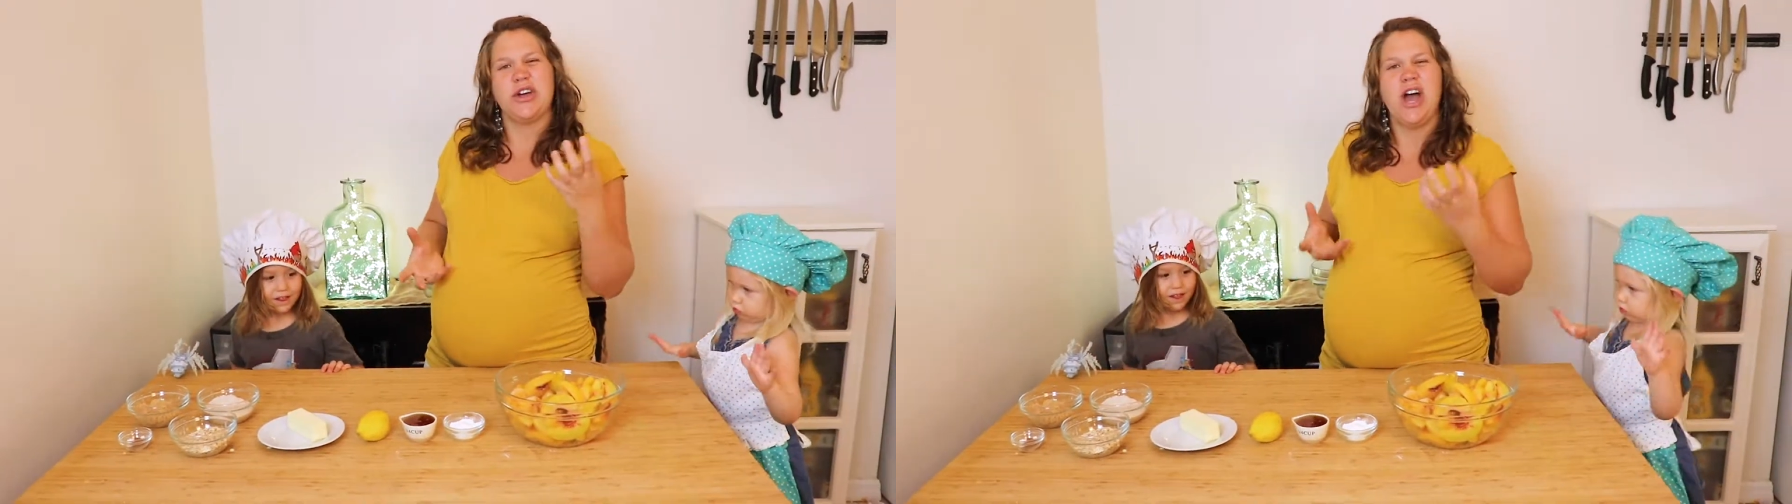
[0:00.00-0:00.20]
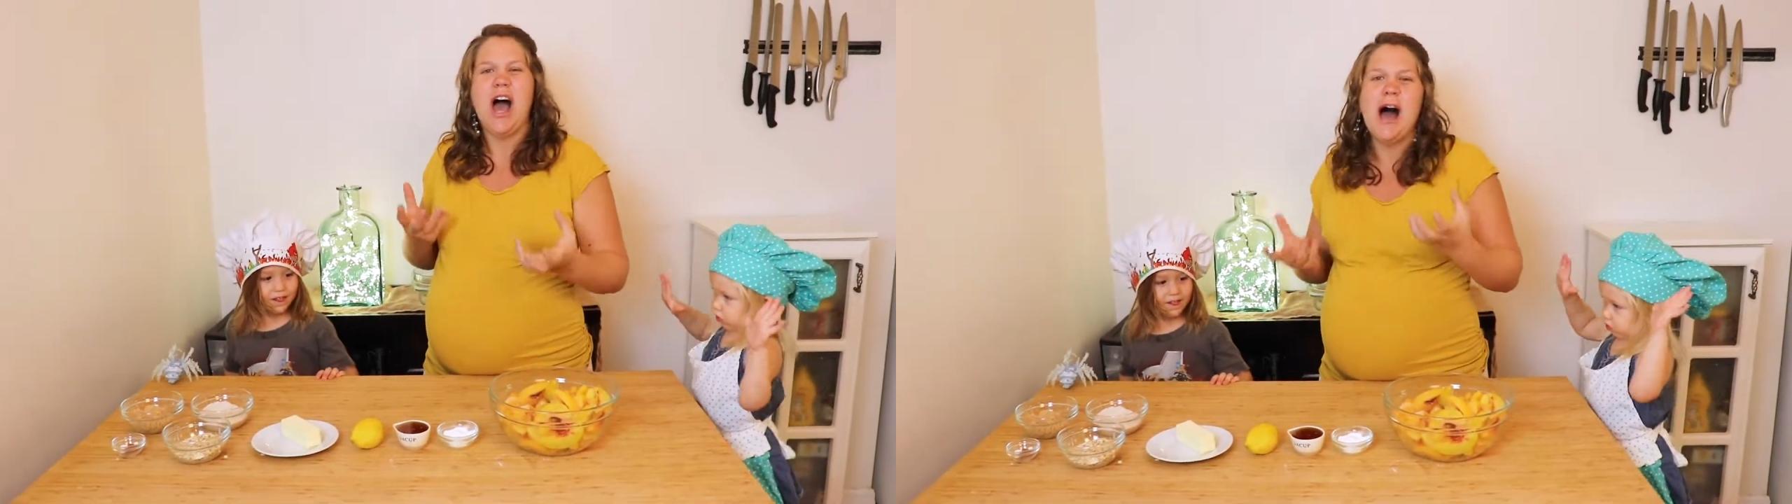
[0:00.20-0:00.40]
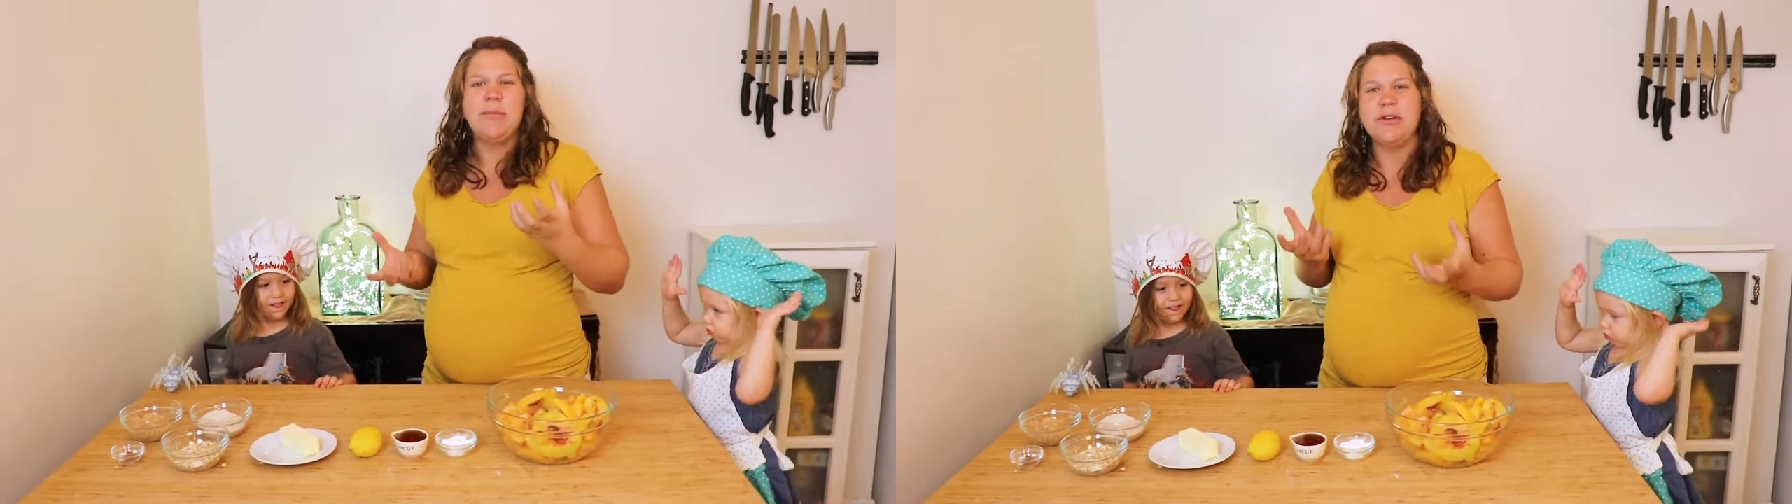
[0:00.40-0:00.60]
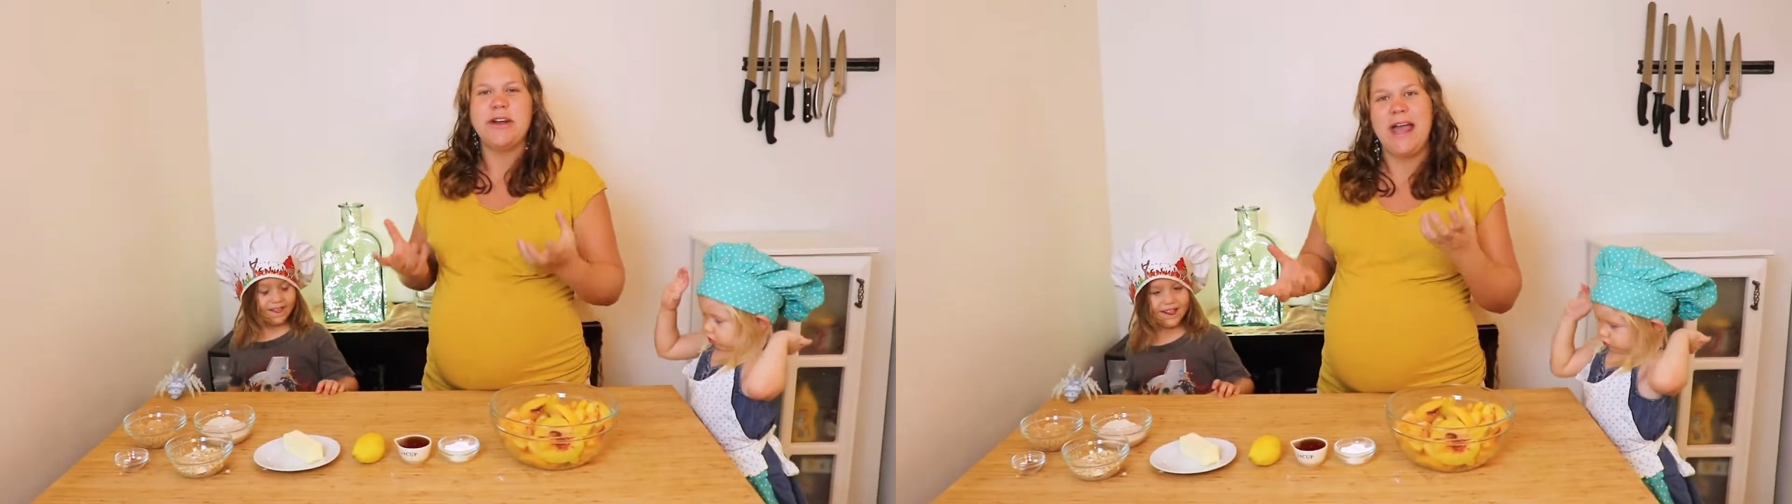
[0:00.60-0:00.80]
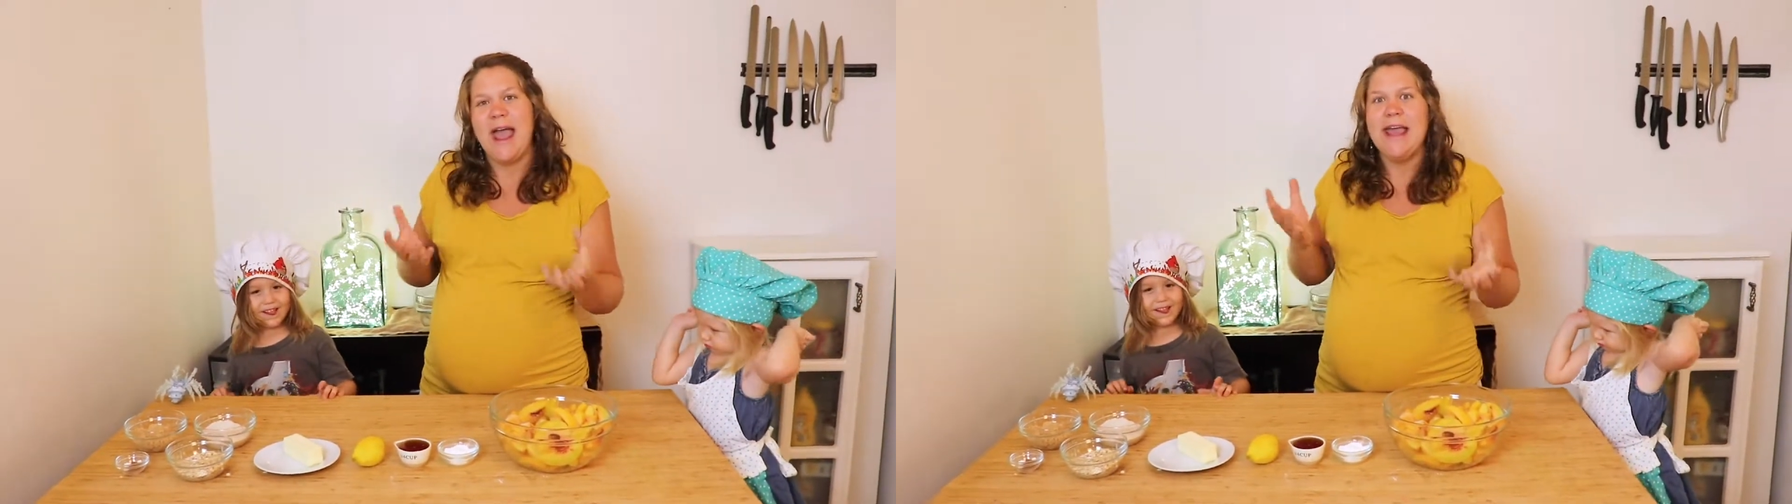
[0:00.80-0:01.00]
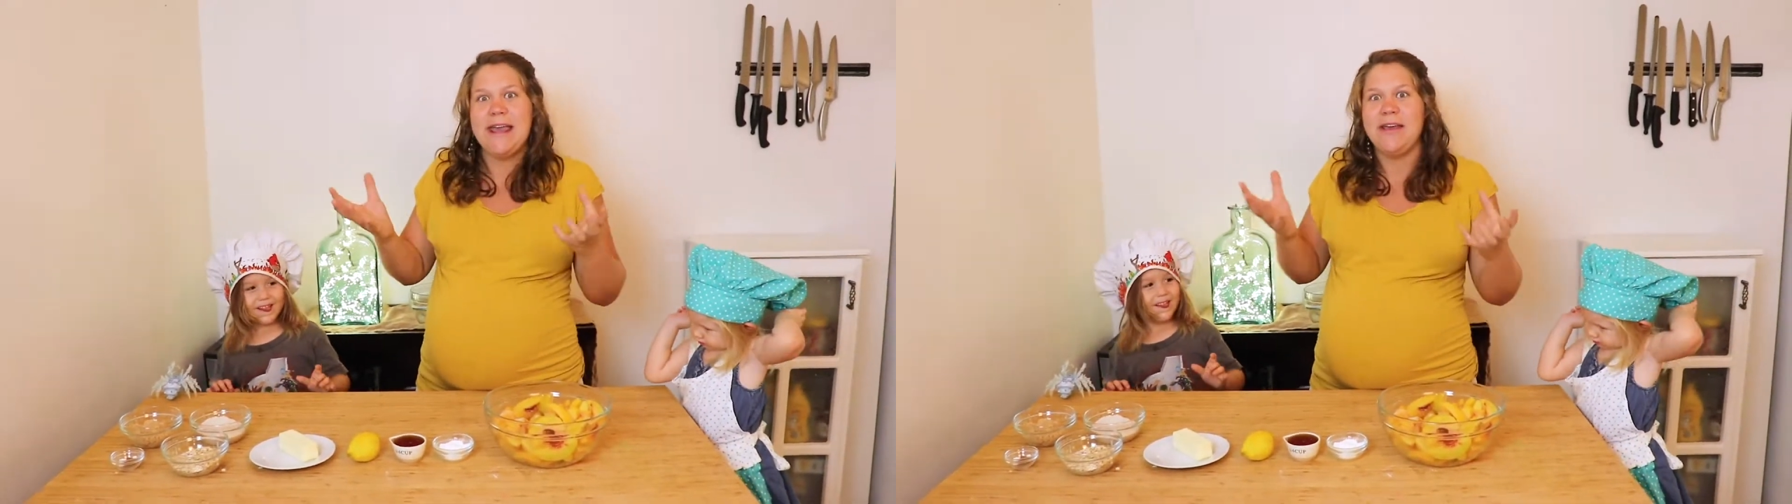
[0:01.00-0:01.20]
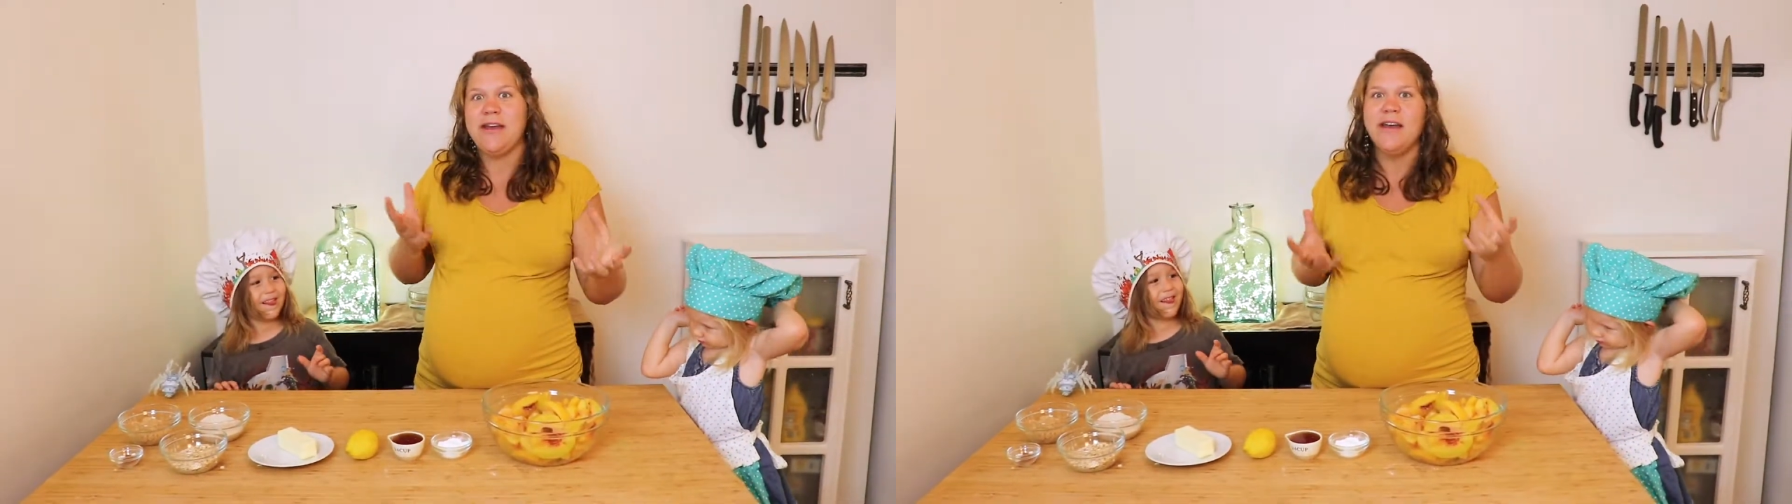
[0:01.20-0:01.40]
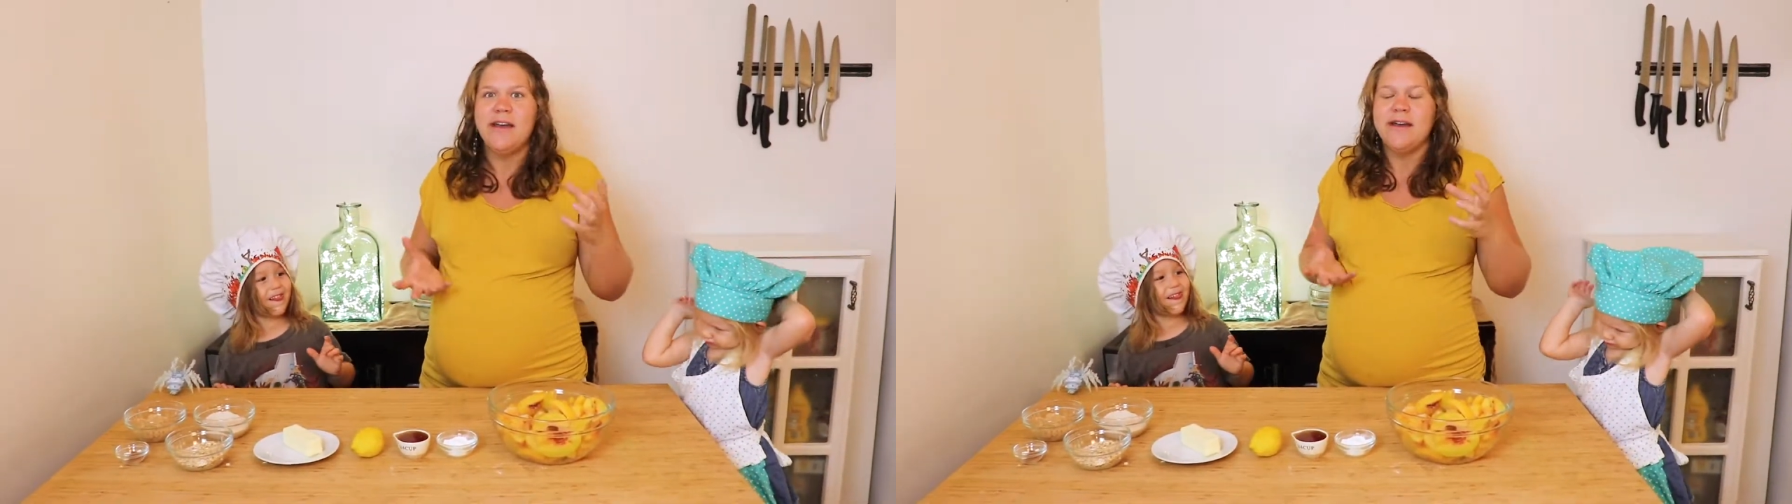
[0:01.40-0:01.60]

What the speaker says: cobbler cakey